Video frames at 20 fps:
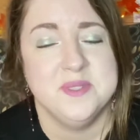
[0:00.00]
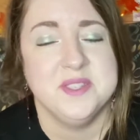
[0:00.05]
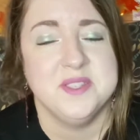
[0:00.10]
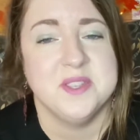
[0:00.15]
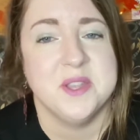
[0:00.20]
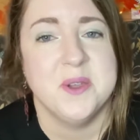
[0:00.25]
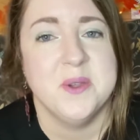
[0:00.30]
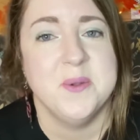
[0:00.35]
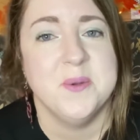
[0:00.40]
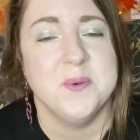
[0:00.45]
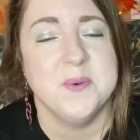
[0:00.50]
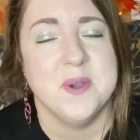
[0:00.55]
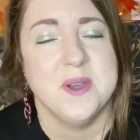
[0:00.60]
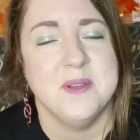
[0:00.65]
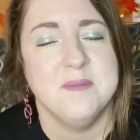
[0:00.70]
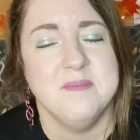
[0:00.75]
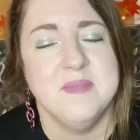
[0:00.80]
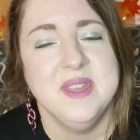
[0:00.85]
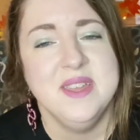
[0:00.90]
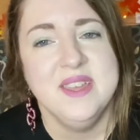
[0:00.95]

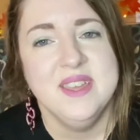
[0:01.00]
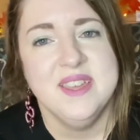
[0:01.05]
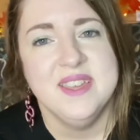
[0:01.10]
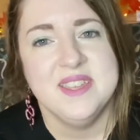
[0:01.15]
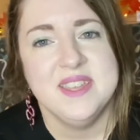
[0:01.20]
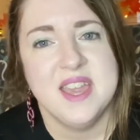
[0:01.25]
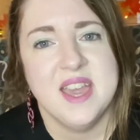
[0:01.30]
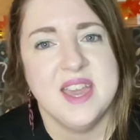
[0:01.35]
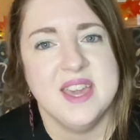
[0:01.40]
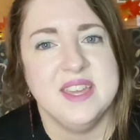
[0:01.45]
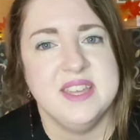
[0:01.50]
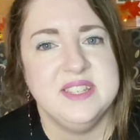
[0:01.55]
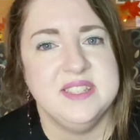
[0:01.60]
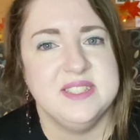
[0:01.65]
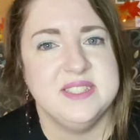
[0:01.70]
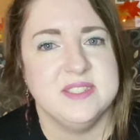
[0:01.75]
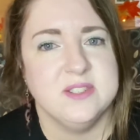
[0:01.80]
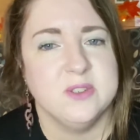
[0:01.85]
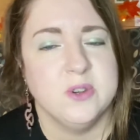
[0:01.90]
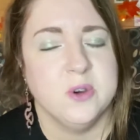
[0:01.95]
So yeah,
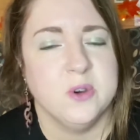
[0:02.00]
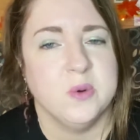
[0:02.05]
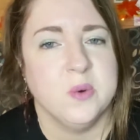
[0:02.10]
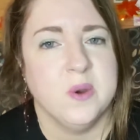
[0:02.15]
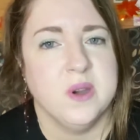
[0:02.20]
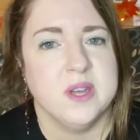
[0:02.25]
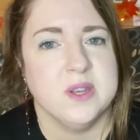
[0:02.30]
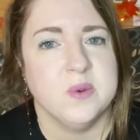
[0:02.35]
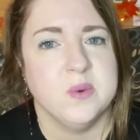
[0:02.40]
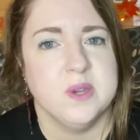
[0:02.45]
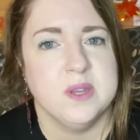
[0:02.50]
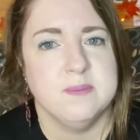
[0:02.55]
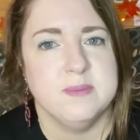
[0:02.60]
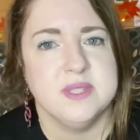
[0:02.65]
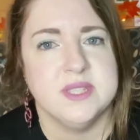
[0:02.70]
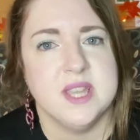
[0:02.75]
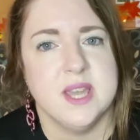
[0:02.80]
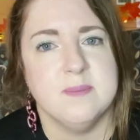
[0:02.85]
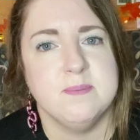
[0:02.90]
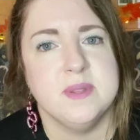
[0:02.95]
he's got quite a quick
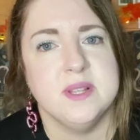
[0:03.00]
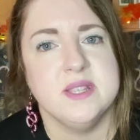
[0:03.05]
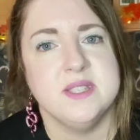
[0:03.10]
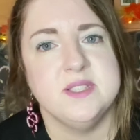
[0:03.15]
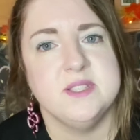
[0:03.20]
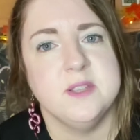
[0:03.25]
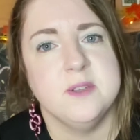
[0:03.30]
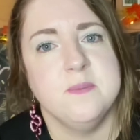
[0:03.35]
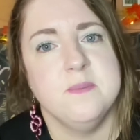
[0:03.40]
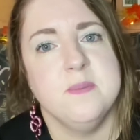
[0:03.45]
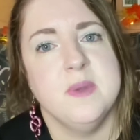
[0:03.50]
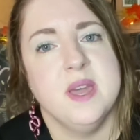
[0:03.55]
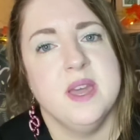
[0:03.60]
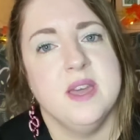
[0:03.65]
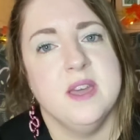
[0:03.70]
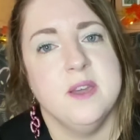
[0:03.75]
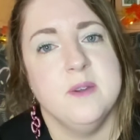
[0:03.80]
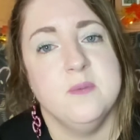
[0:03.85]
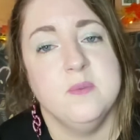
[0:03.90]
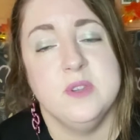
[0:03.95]
metabolism,
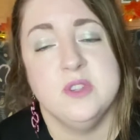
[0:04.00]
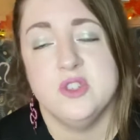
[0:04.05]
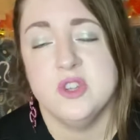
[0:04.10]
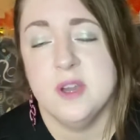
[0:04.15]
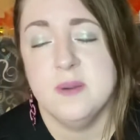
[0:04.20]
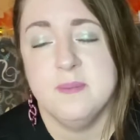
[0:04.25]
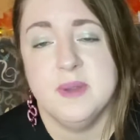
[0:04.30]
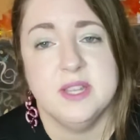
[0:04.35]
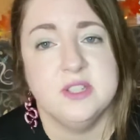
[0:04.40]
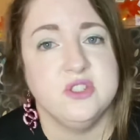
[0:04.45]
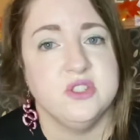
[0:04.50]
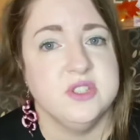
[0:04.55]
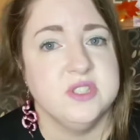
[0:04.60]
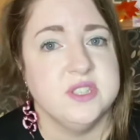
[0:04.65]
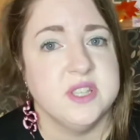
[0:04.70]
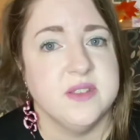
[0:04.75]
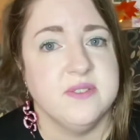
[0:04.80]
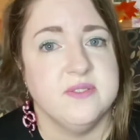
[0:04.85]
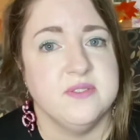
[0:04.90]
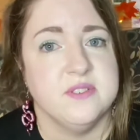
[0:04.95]
which I imagine
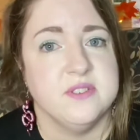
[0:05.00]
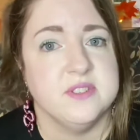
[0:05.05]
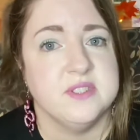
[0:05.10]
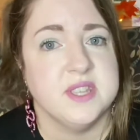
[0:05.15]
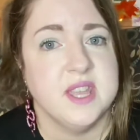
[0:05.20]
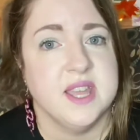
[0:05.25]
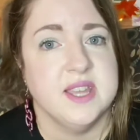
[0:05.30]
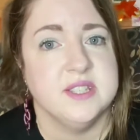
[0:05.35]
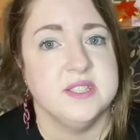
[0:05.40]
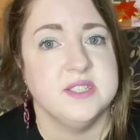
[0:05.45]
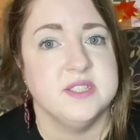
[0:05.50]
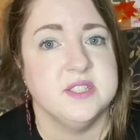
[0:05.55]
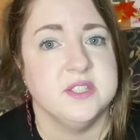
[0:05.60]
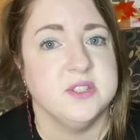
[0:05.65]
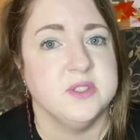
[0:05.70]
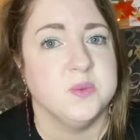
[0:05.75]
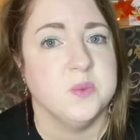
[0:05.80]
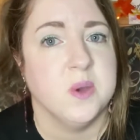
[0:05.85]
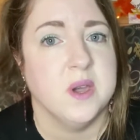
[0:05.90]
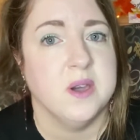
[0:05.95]
Zephyrus has
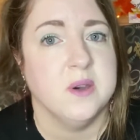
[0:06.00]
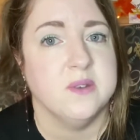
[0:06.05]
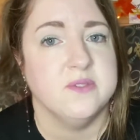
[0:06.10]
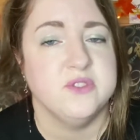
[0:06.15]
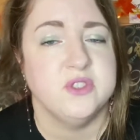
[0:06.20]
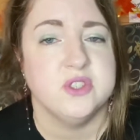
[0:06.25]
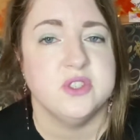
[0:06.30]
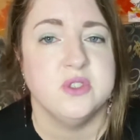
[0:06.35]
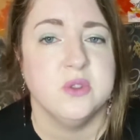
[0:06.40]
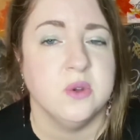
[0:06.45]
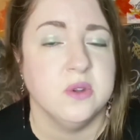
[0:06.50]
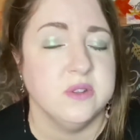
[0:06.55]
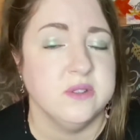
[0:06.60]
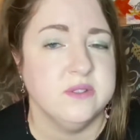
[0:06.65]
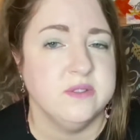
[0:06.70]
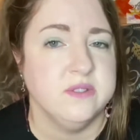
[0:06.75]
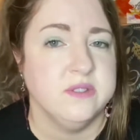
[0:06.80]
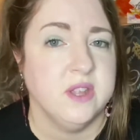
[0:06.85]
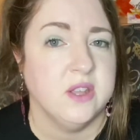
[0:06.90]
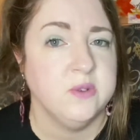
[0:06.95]
as well. I've just not
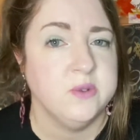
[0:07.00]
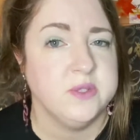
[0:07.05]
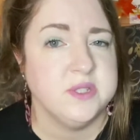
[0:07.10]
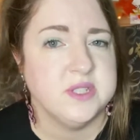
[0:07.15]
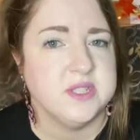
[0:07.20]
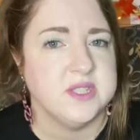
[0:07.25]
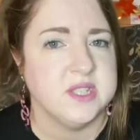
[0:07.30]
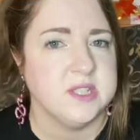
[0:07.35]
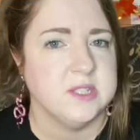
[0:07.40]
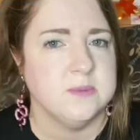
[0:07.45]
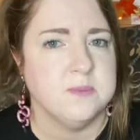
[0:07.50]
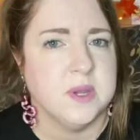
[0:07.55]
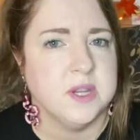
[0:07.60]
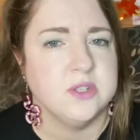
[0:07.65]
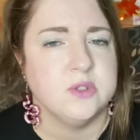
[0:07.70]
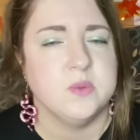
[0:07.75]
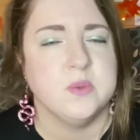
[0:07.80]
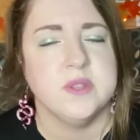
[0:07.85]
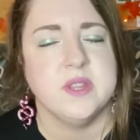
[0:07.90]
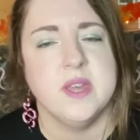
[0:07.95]
noticed it as
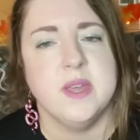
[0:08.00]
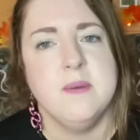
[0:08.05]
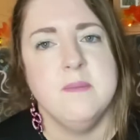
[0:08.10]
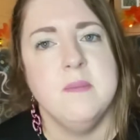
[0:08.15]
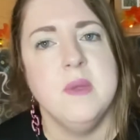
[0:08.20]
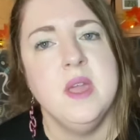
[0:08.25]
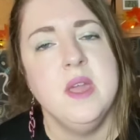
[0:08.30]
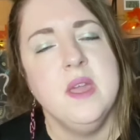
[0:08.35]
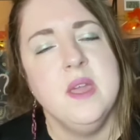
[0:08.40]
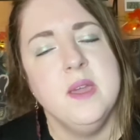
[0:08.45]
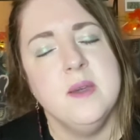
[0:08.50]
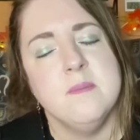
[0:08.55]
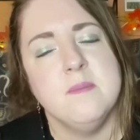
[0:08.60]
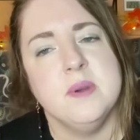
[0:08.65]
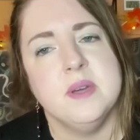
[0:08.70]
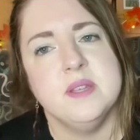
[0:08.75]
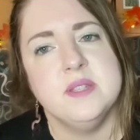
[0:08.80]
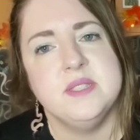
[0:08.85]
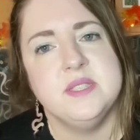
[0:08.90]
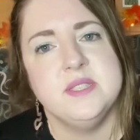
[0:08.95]
much with him,
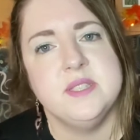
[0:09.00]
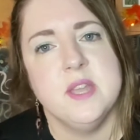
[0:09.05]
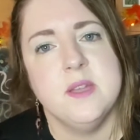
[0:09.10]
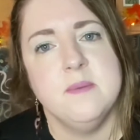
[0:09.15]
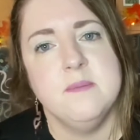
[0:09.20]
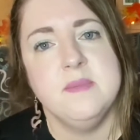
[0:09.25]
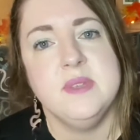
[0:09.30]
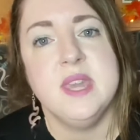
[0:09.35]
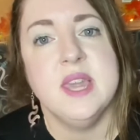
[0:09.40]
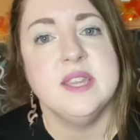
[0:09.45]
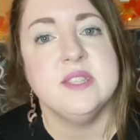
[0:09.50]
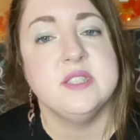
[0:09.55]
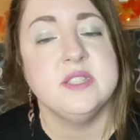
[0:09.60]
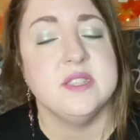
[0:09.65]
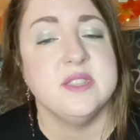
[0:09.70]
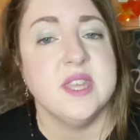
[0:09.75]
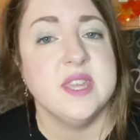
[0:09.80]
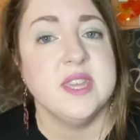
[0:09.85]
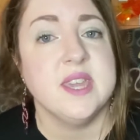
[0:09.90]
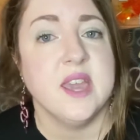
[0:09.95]
but yeah,
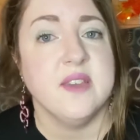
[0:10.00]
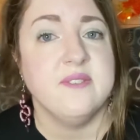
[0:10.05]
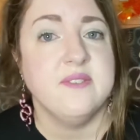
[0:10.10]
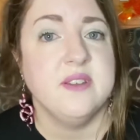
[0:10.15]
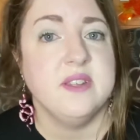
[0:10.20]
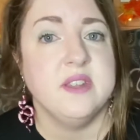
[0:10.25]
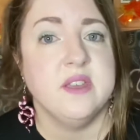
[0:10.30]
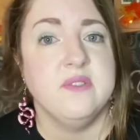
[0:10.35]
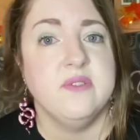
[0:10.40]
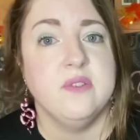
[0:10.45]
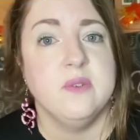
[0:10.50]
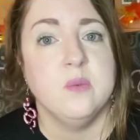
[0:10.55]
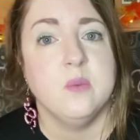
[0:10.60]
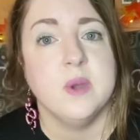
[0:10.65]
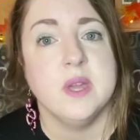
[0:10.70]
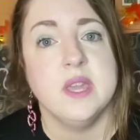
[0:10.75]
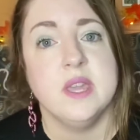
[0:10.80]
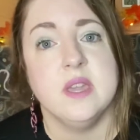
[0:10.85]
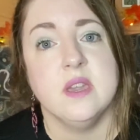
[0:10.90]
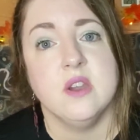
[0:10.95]
so they get fed every
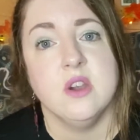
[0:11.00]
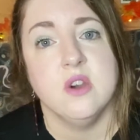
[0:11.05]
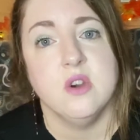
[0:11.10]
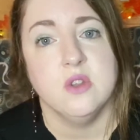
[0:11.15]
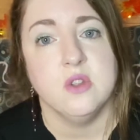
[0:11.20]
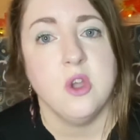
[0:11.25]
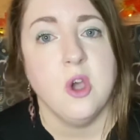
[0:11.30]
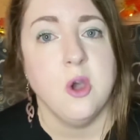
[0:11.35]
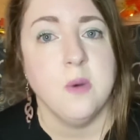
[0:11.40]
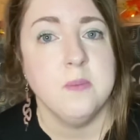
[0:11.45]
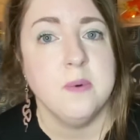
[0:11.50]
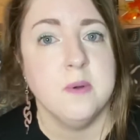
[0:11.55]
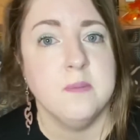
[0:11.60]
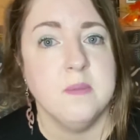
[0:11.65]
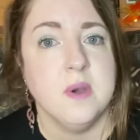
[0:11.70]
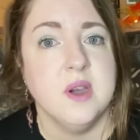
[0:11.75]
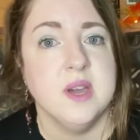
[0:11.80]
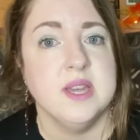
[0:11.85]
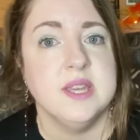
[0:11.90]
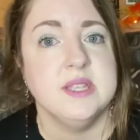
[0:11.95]
week on hopper
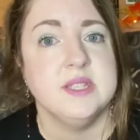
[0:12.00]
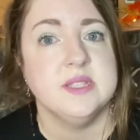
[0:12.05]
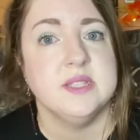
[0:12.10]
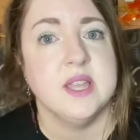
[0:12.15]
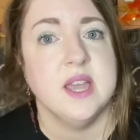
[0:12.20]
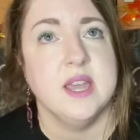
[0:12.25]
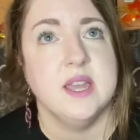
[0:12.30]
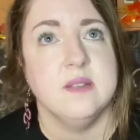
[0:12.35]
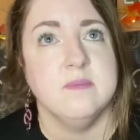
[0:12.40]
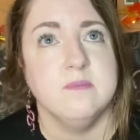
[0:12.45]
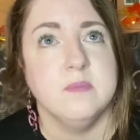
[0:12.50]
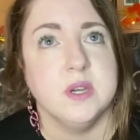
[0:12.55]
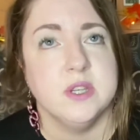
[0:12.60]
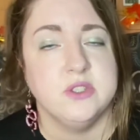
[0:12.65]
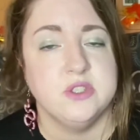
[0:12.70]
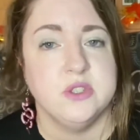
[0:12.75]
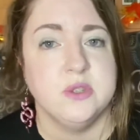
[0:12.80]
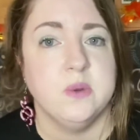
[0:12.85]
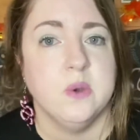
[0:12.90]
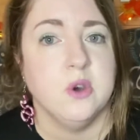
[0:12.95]
mice, and my
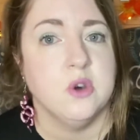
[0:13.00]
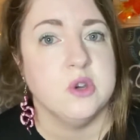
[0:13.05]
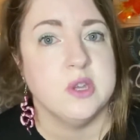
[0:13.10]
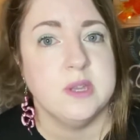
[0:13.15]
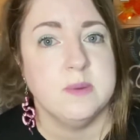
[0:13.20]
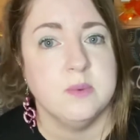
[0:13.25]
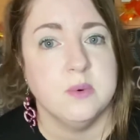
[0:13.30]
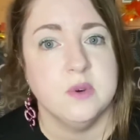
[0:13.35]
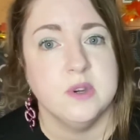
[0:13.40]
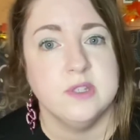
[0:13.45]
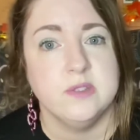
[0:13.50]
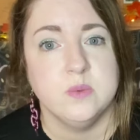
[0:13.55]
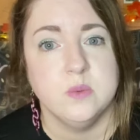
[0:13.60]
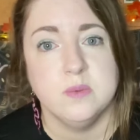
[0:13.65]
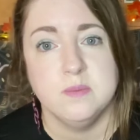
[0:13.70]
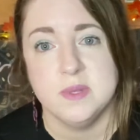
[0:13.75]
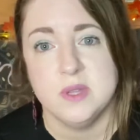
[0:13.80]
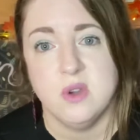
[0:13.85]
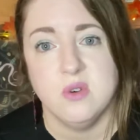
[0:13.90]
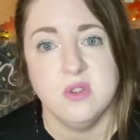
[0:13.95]
2 hoggy boys
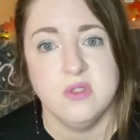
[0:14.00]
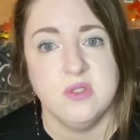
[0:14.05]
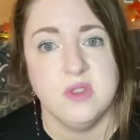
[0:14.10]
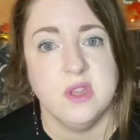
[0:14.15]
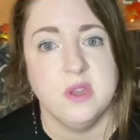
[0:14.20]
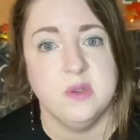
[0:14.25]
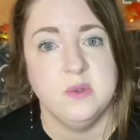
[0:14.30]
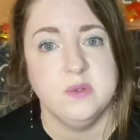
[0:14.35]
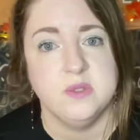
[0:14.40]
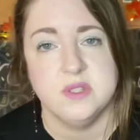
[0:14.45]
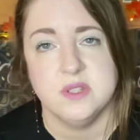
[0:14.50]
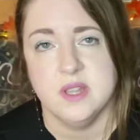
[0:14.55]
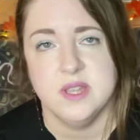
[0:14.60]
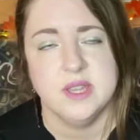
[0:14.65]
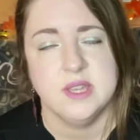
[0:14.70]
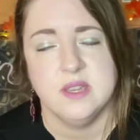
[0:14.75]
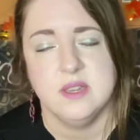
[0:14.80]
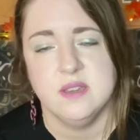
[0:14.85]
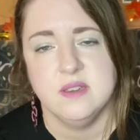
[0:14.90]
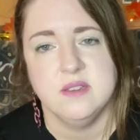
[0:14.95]
will be on those
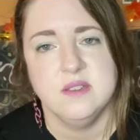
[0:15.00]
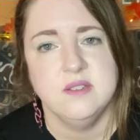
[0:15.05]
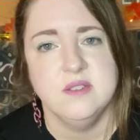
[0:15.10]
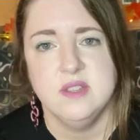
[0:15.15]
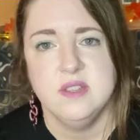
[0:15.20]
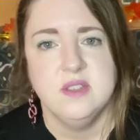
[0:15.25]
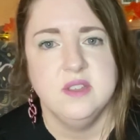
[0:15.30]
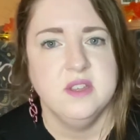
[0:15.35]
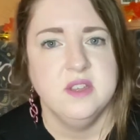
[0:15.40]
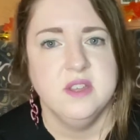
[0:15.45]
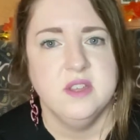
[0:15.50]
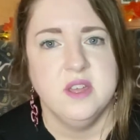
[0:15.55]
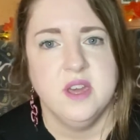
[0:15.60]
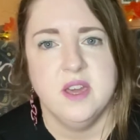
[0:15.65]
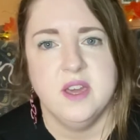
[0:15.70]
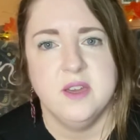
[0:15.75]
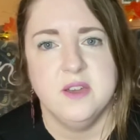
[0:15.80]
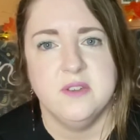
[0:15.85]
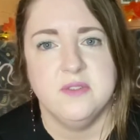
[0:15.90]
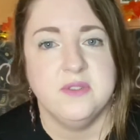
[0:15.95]
like
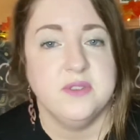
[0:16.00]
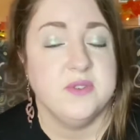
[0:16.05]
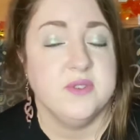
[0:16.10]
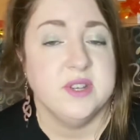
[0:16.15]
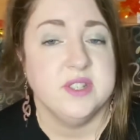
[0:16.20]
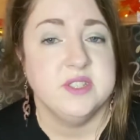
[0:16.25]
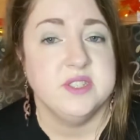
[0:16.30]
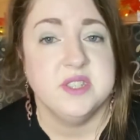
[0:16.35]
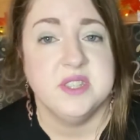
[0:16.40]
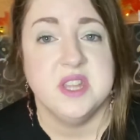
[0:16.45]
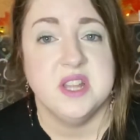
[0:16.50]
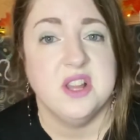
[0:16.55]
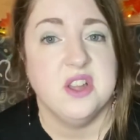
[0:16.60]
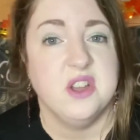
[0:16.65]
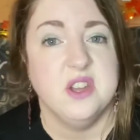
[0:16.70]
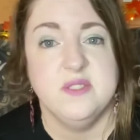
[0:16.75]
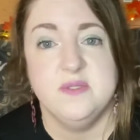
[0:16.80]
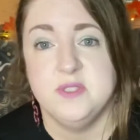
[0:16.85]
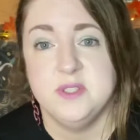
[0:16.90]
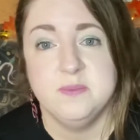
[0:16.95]
for the rest of their
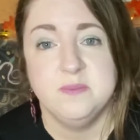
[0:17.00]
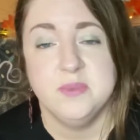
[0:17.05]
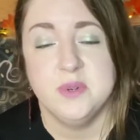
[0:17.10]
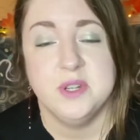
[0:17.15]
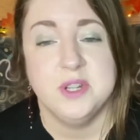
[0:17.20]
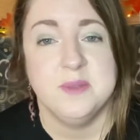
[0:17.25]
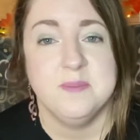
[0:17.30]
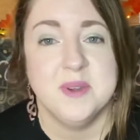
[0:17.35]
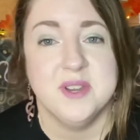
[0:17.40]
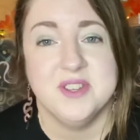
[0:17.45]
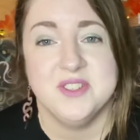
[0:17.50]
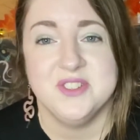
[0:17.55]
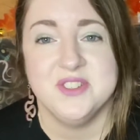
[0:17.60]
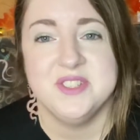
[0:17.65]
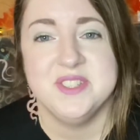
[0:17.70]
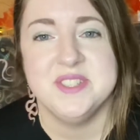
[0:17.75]
lives pretty much.